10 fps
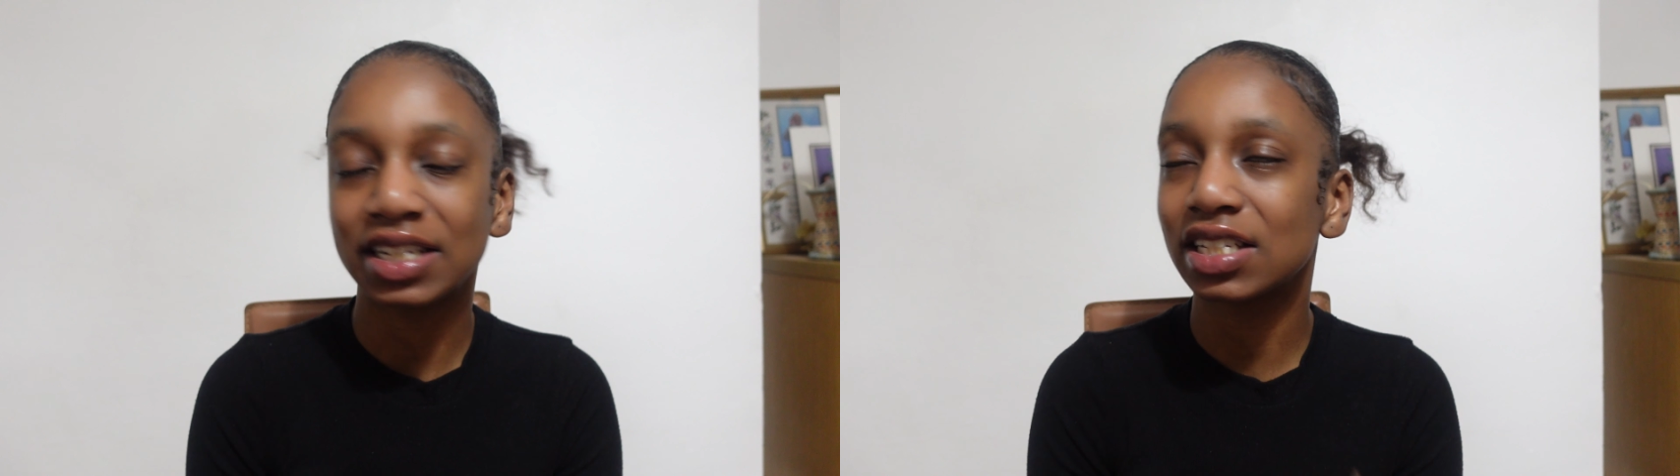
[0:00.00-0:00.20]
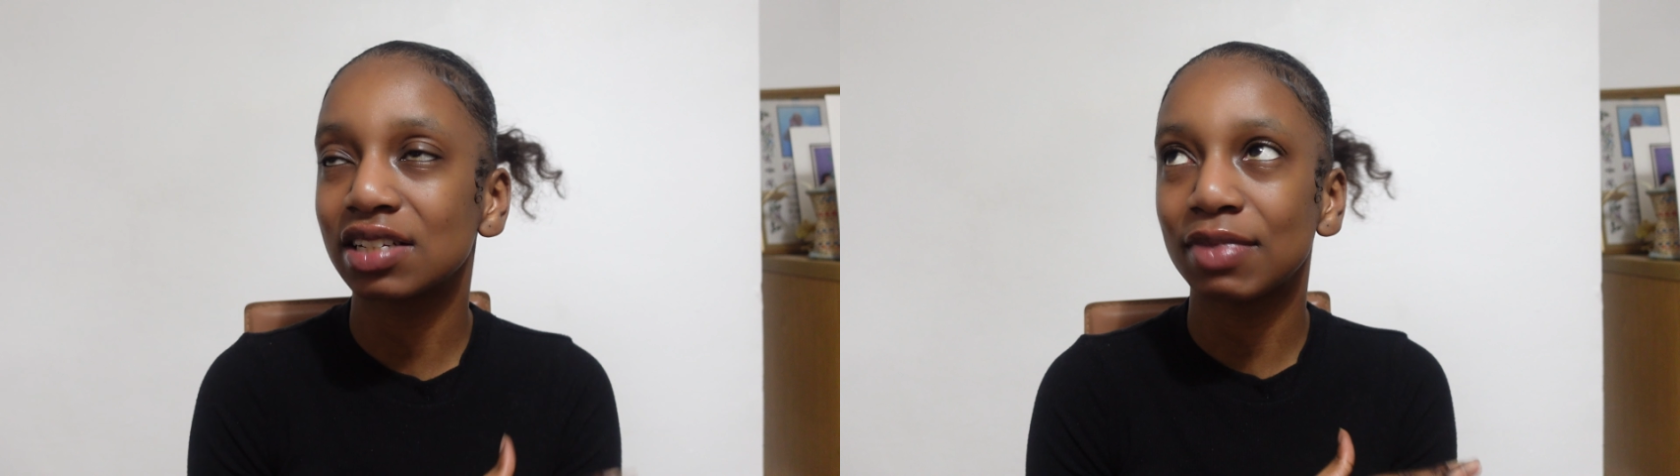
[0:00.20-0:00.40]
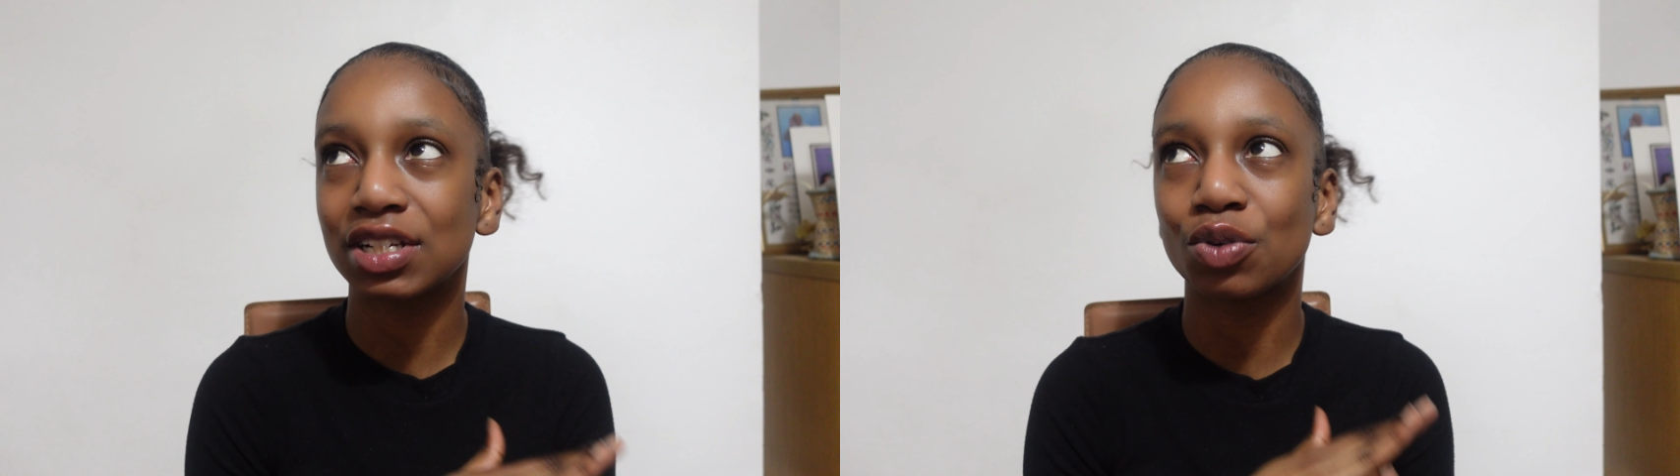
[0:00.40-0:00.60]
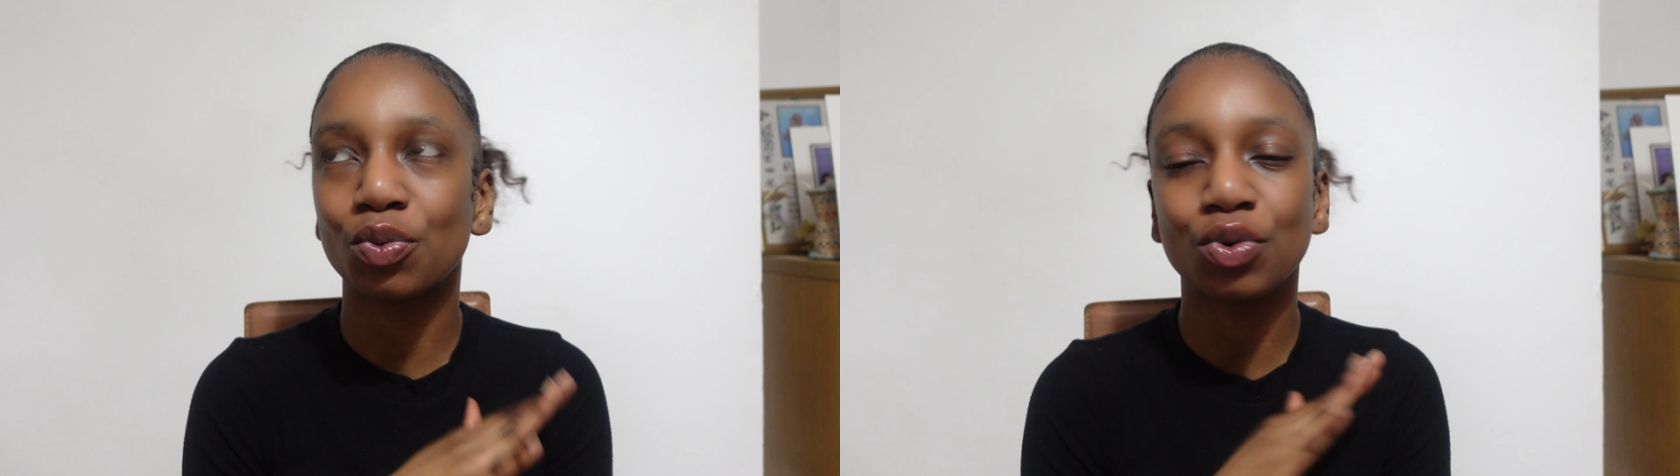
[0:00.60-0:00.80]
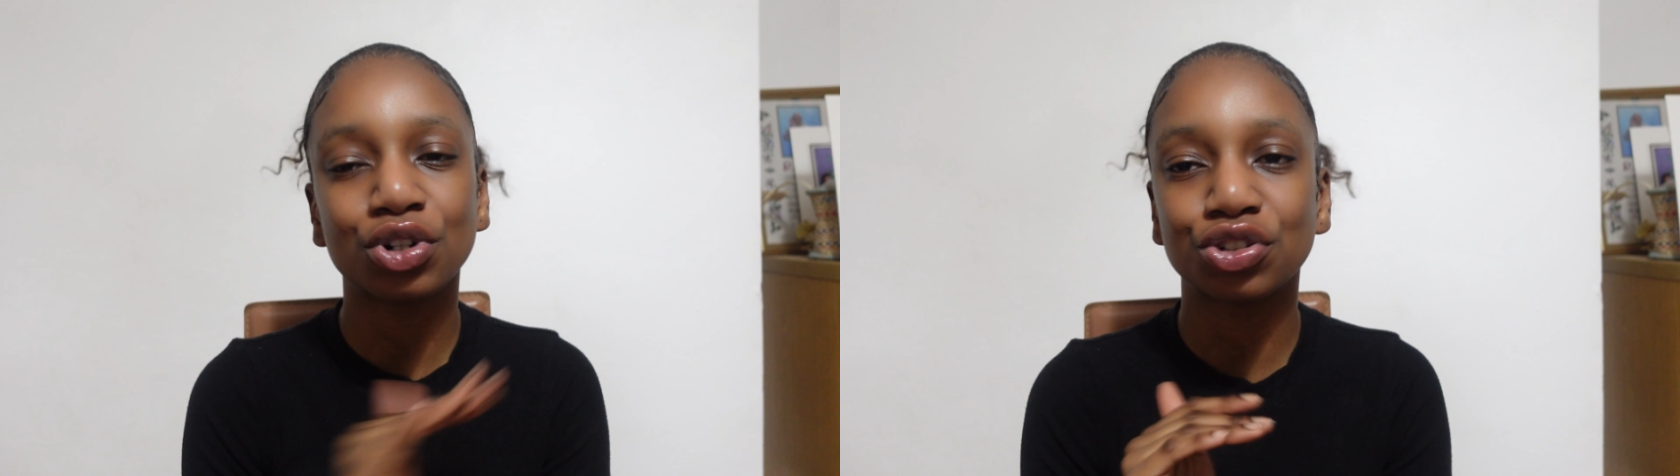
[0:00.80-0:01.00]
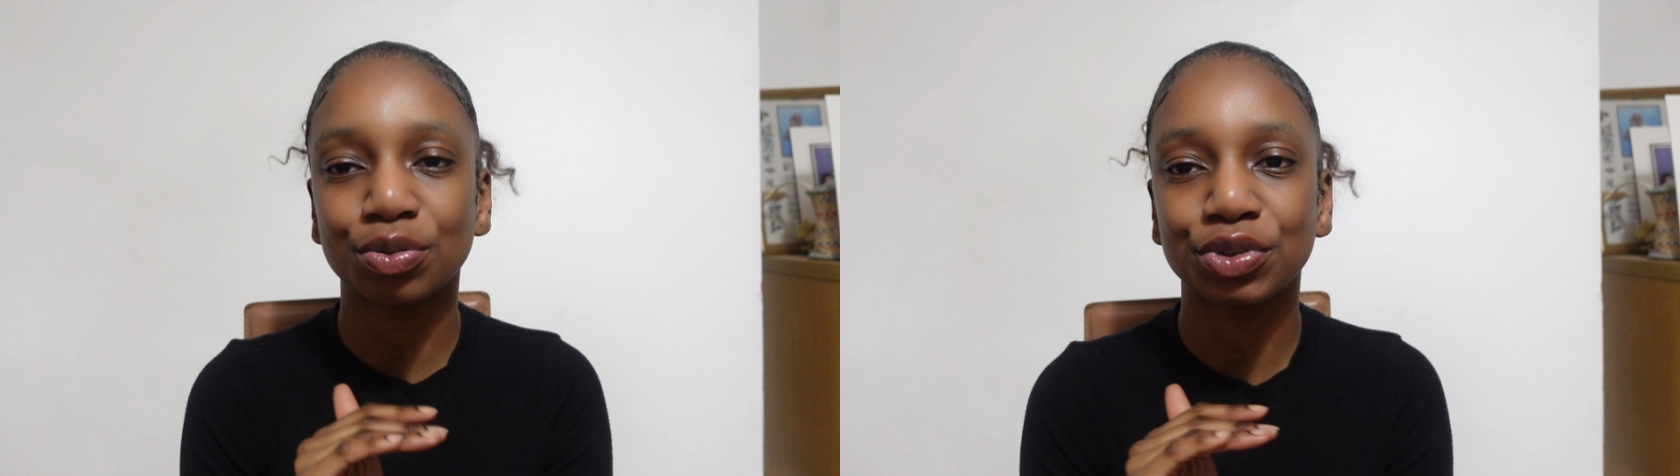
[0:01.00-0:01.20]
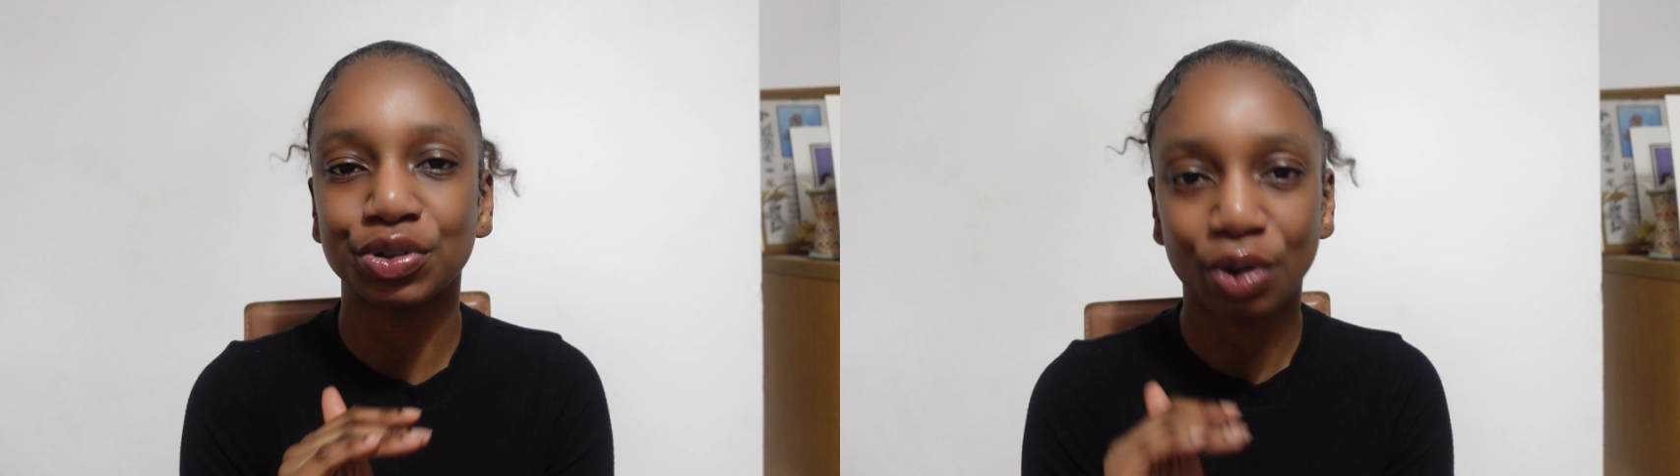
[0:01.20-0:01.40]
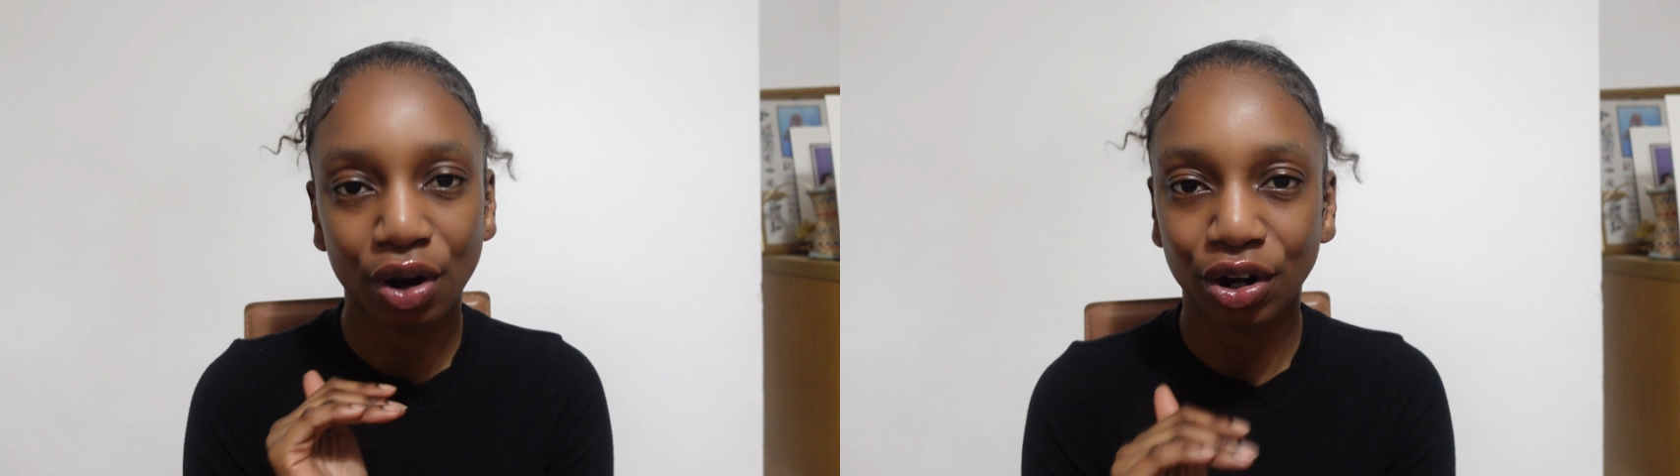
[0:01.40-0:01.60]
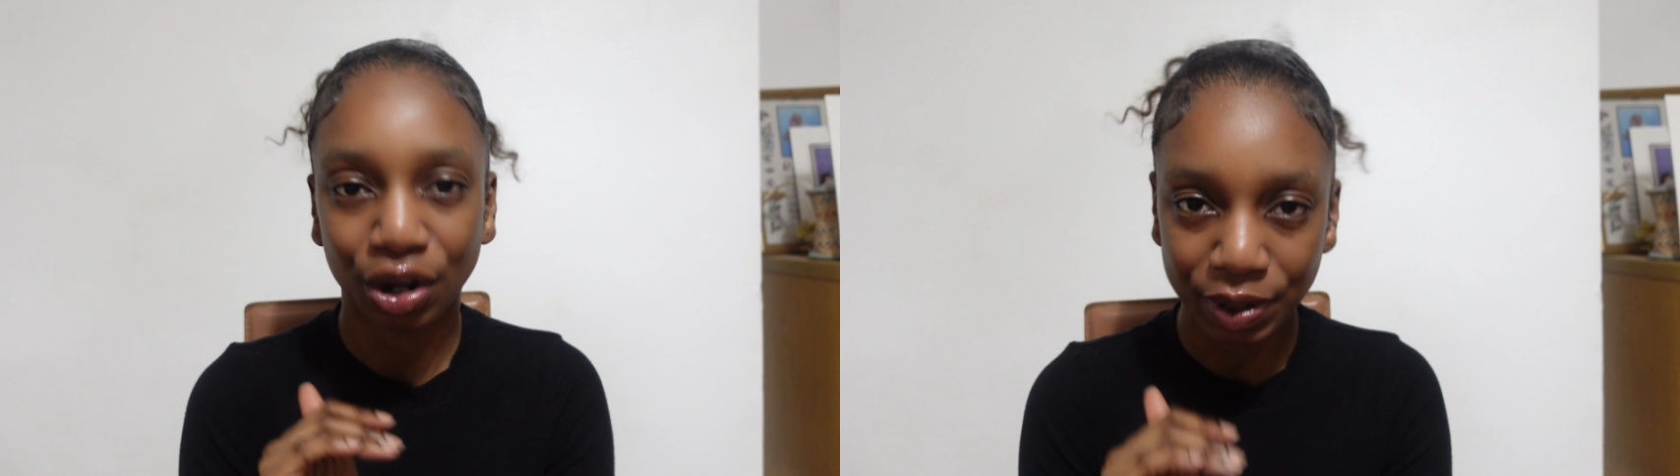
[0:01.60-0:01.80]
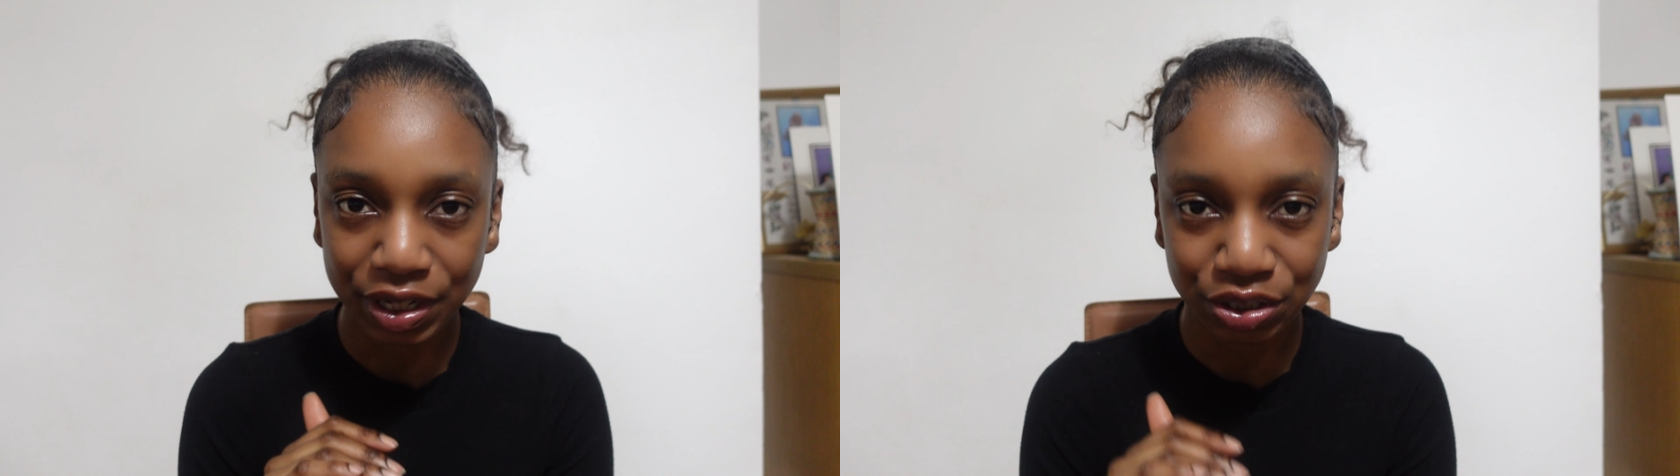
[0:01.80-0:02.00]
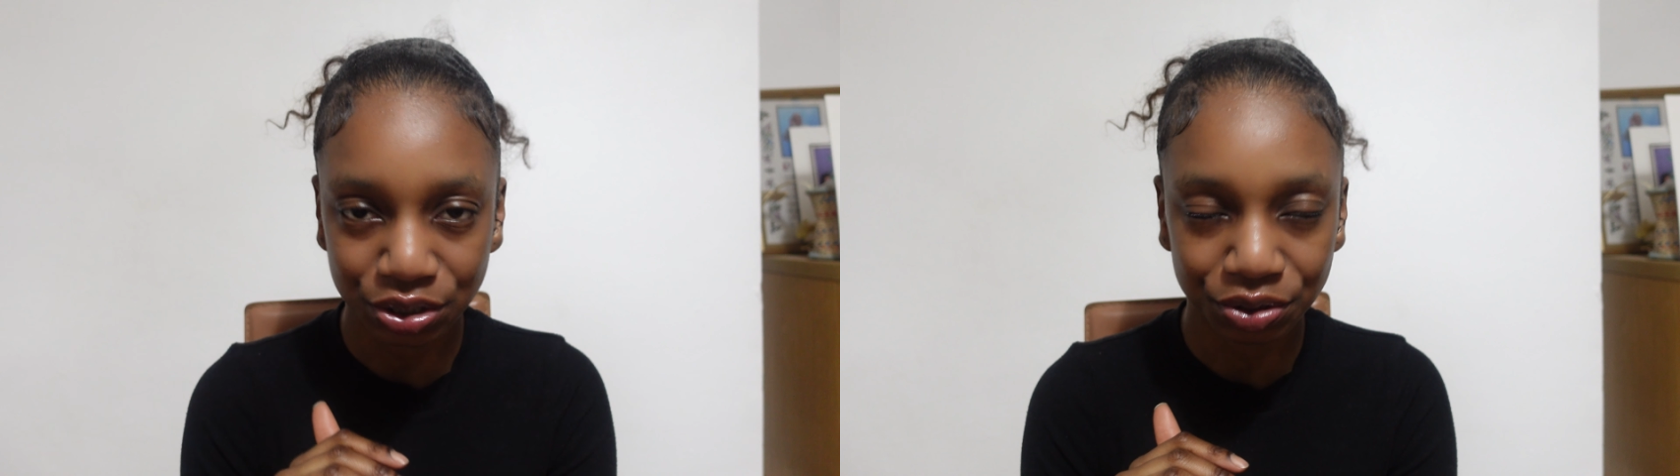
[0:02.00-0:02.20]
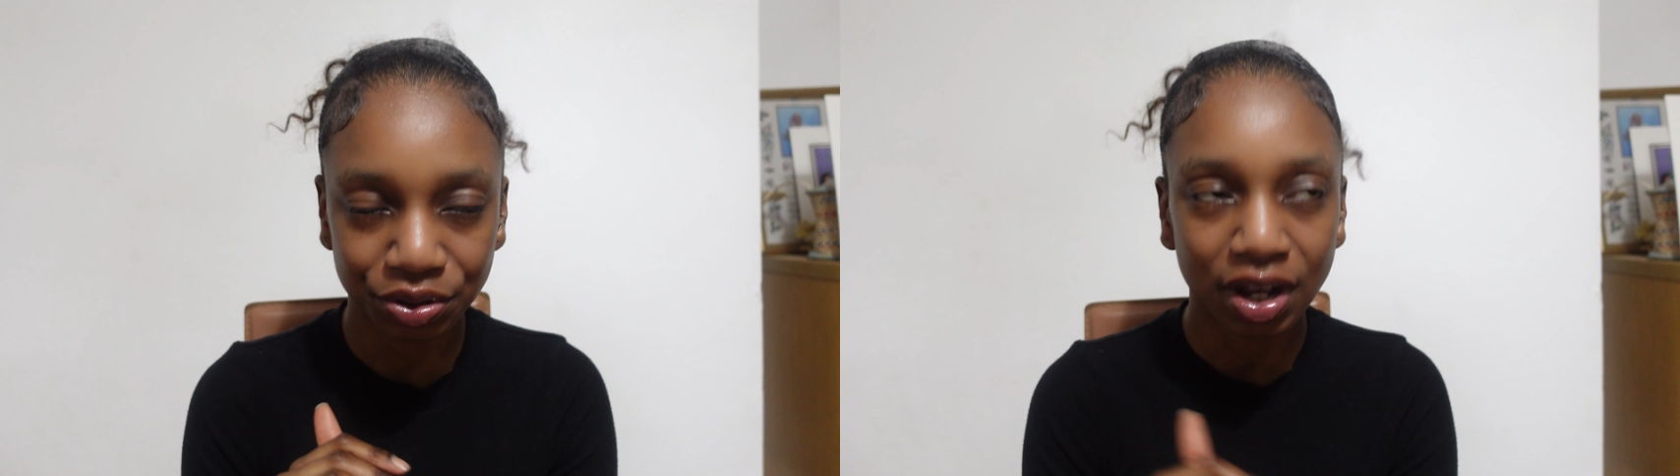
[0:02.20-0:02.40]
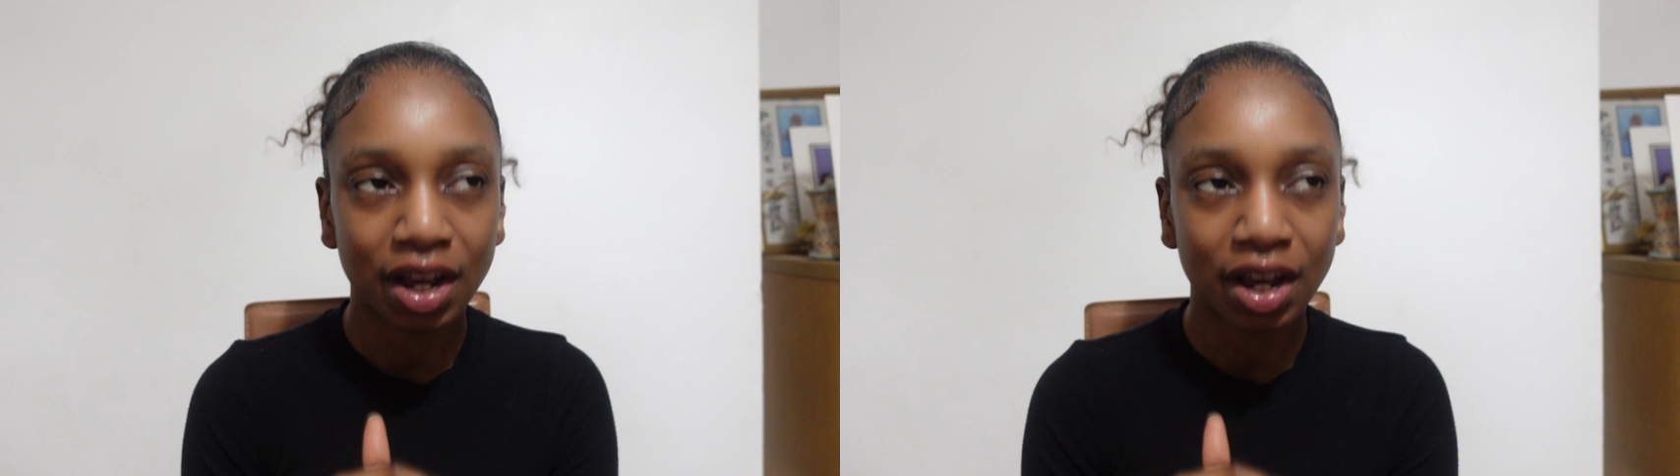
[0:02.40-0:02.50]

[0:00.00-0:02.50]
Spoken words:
It doesn't matter what job you are going to.